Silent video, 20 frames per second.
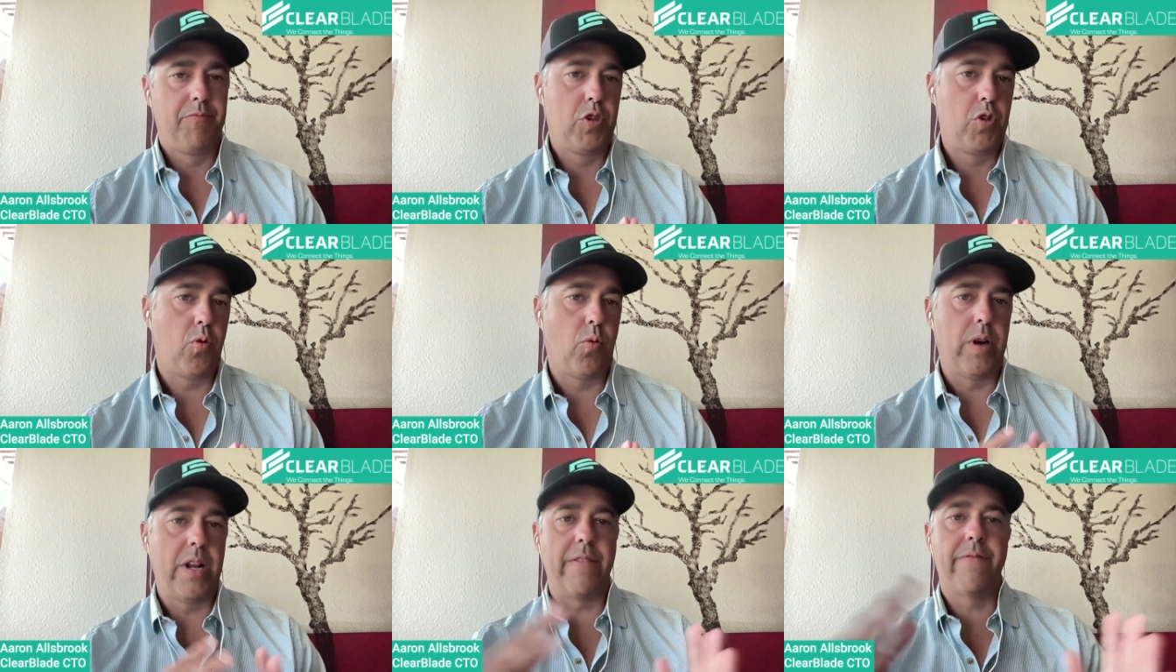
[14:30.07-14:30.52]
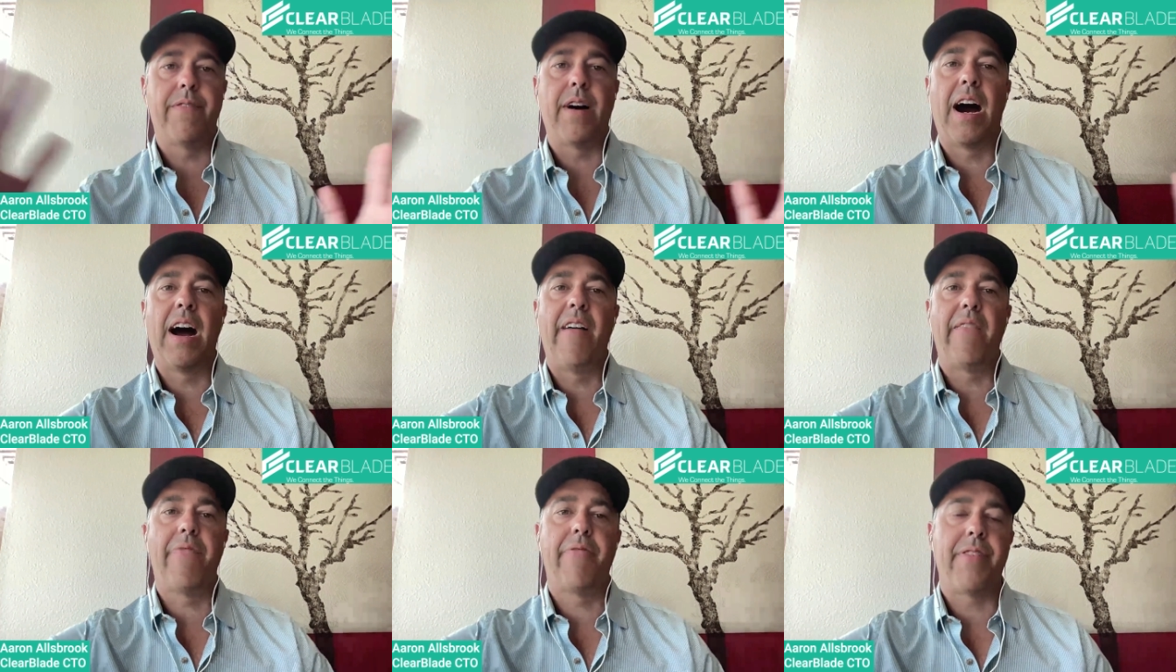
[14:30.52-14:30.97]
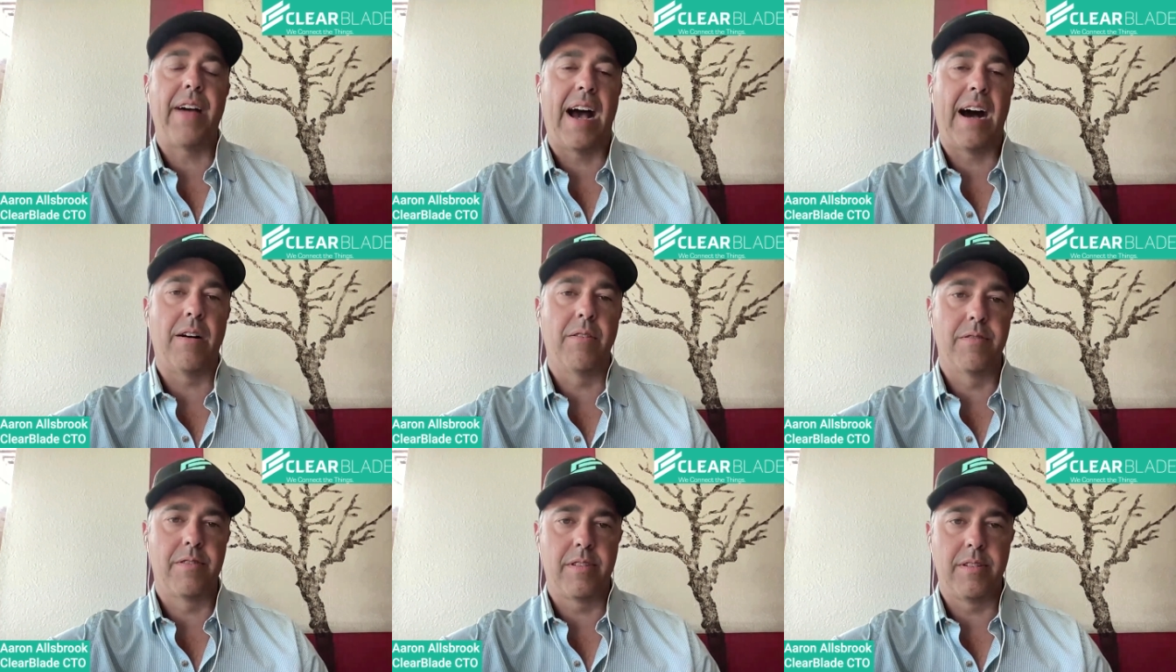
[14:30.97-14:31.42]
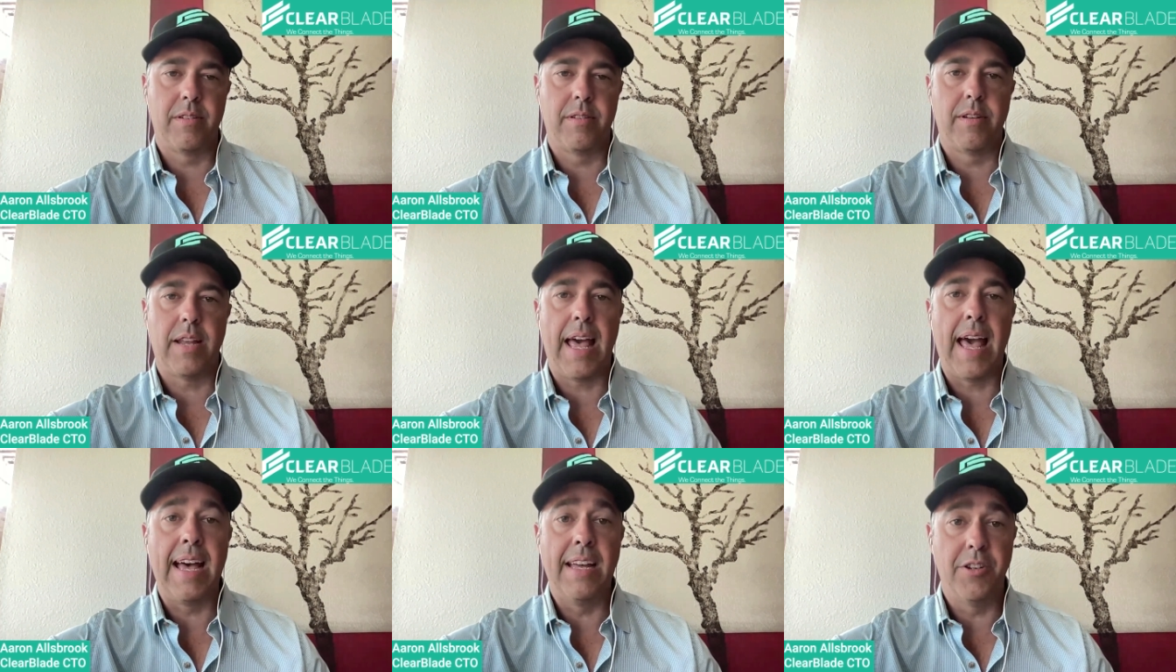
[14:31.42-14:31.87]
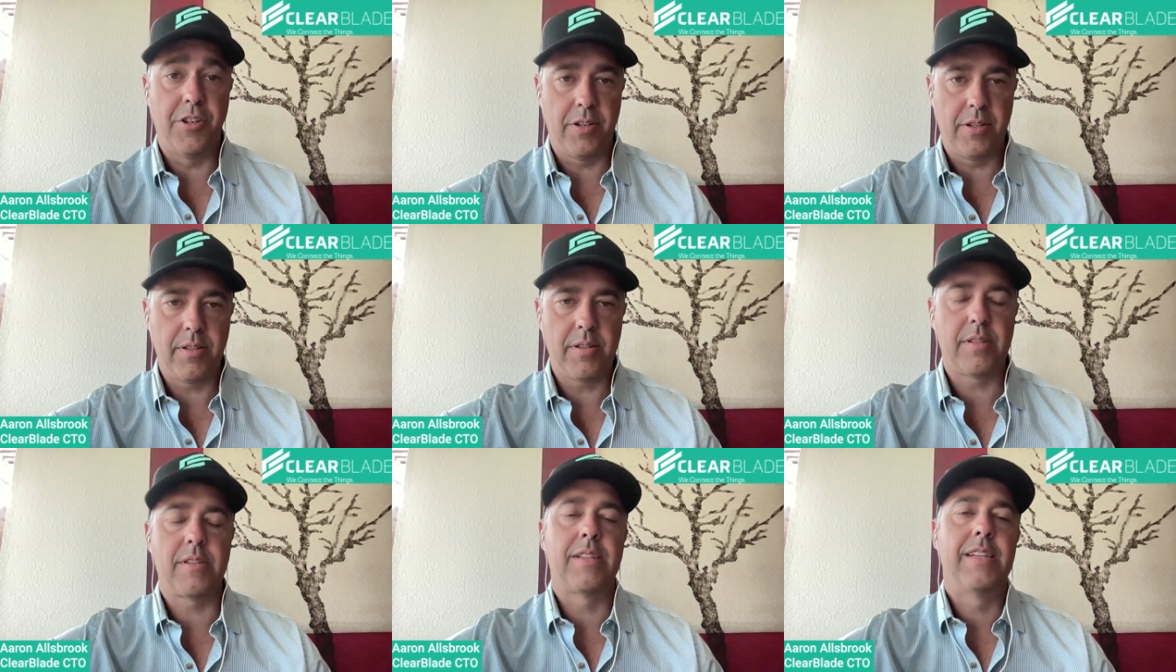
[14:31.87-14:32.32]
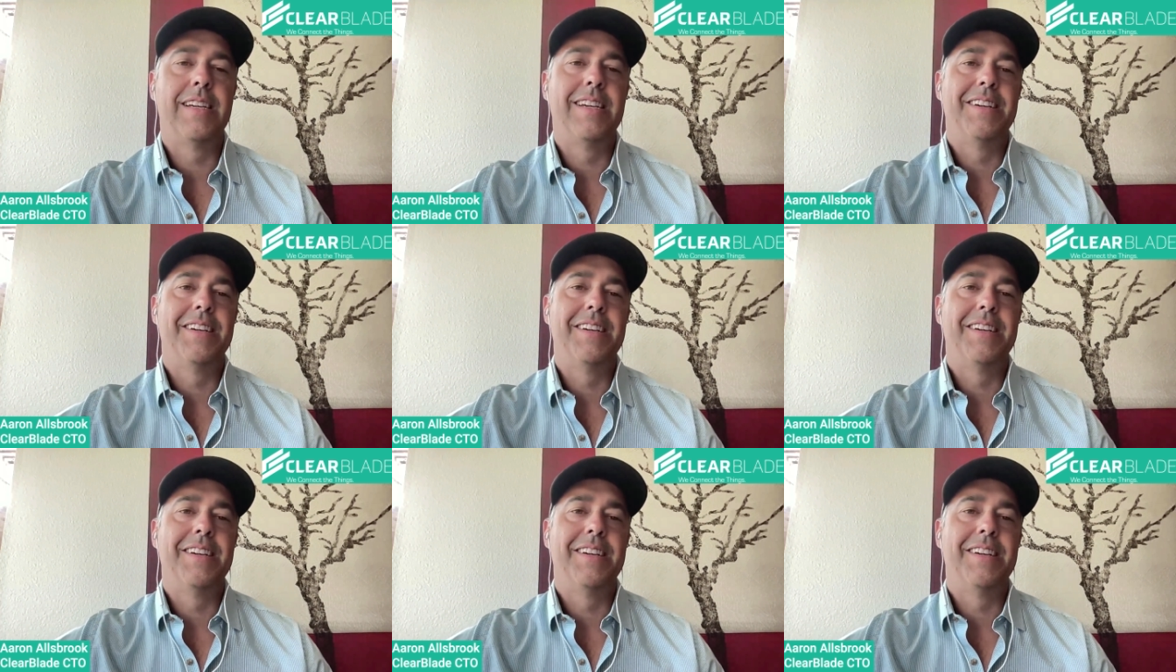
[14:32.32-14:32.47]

25,000 edges,